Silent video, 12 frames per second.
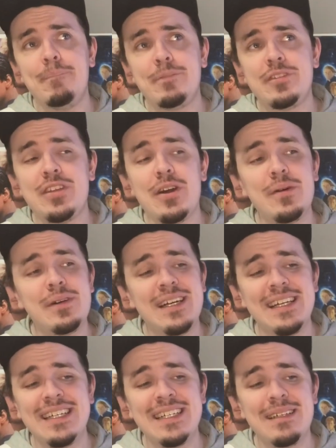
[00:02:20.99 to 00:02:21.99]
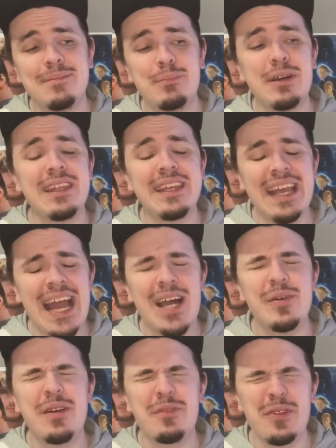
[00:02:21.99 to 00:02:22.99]
So, but, like,
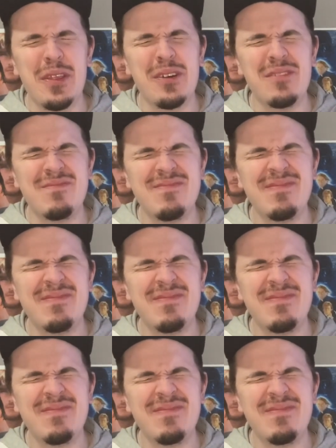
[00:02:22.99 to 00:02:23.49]
however, though,